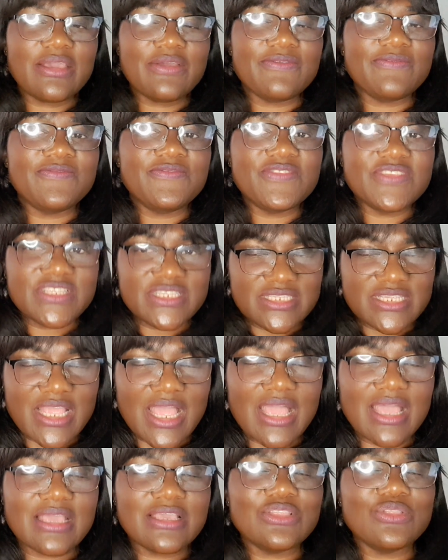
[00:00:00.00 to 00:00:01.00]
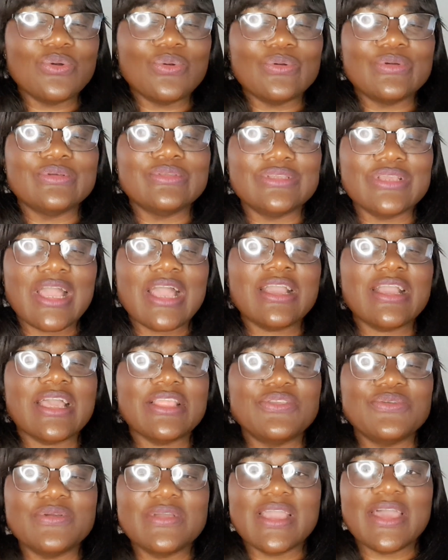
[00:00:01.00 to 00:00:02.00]
visa? You know, how
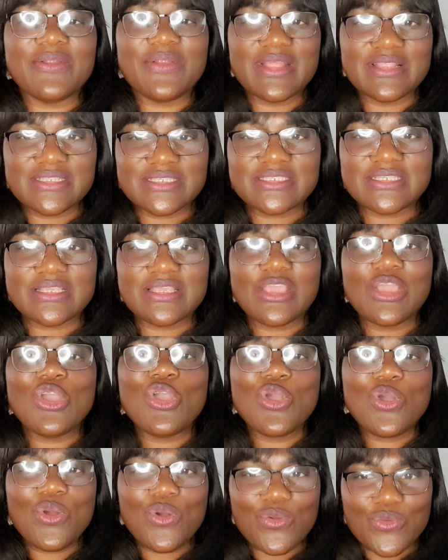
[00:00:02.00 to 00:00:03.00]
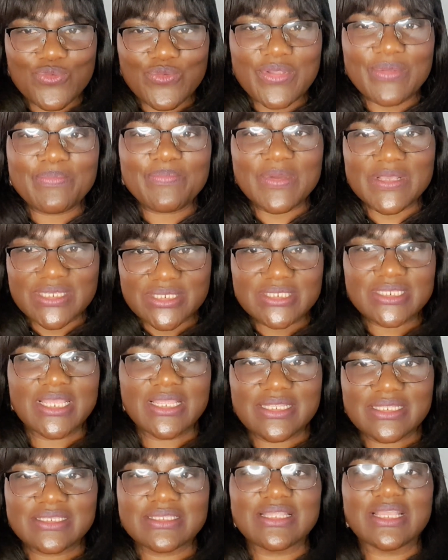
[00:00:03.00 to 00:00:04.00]
can you guarantee
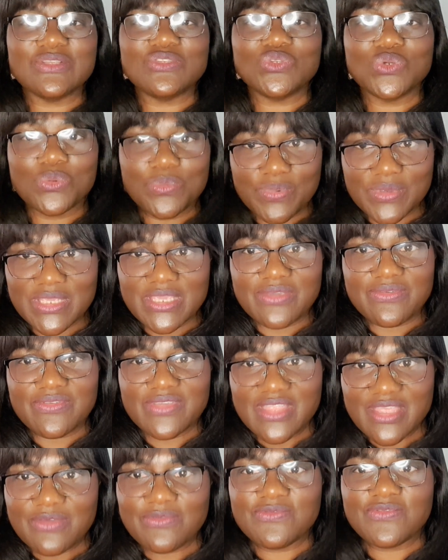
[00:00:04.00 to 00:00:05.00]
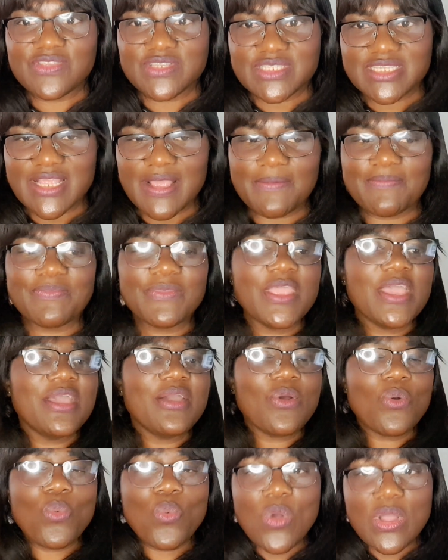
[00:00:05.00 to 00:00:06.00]
100% that you'll be given a visa?
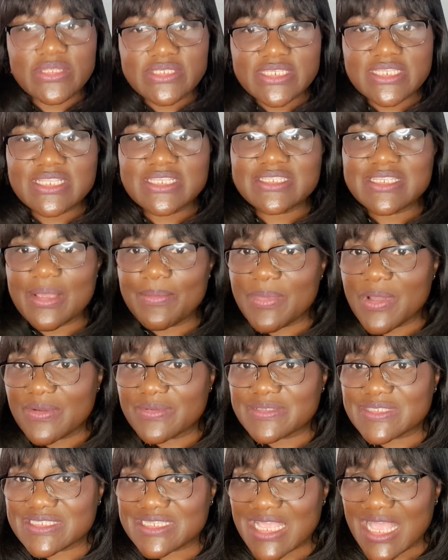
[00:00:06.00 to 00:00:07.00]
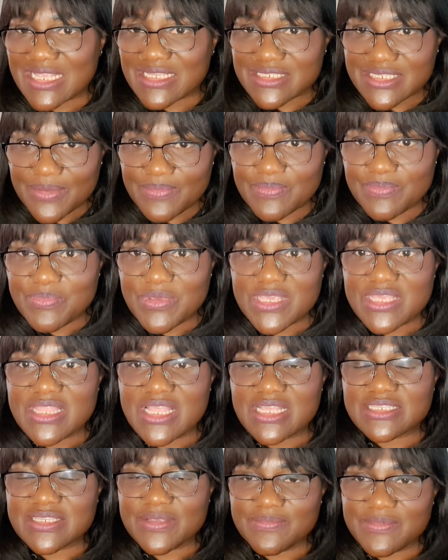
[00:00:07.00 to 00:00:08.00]
One thing is about being
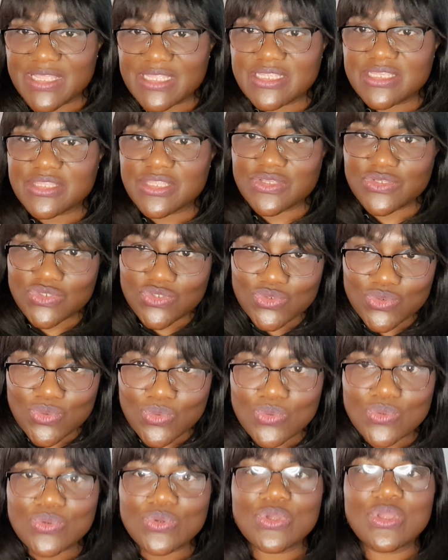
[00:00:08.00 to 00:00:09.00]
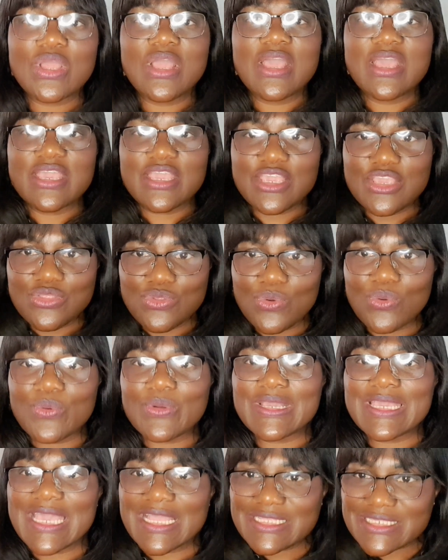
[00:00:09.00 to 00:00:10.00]
accepted in a school, you
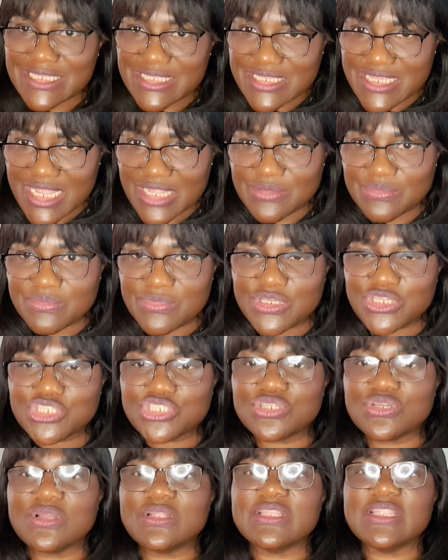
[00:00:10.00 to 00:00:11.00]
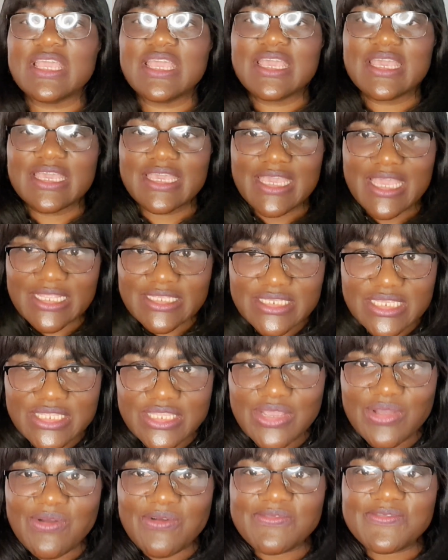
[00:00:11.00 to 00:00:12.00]
know, getting the admission, getting
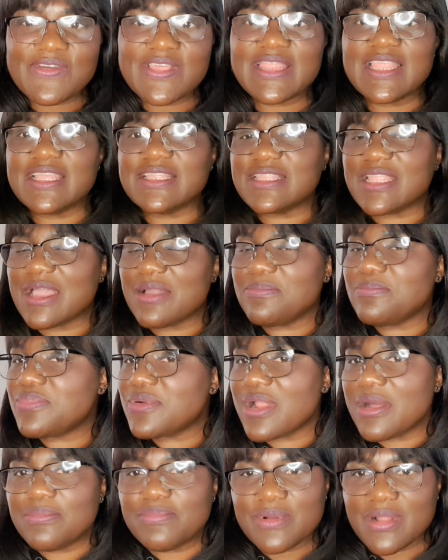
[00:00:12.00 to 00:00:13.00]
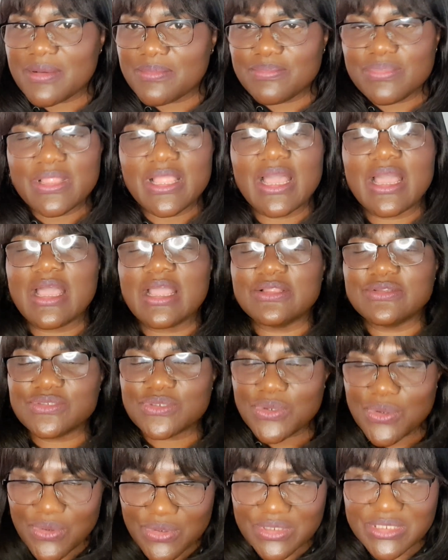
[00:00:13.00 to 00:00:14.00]
the offer letter, blah, blah, blah, and
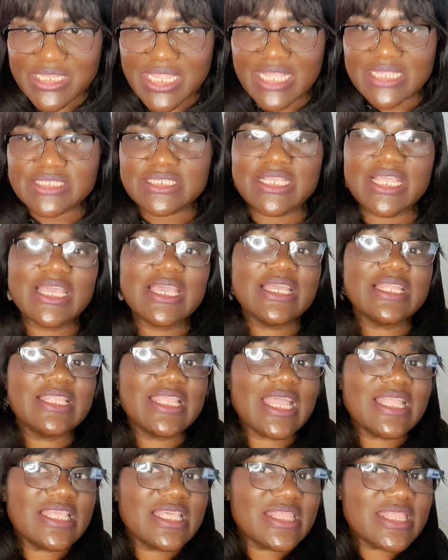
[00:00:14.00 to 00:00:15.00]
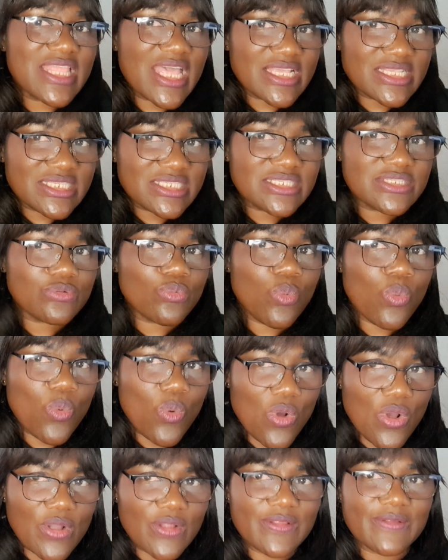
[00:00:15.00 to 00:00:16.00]
all that. Then the next
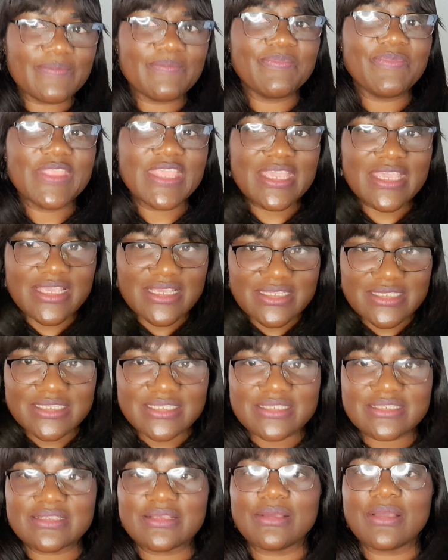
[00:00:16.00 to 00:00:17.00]
one is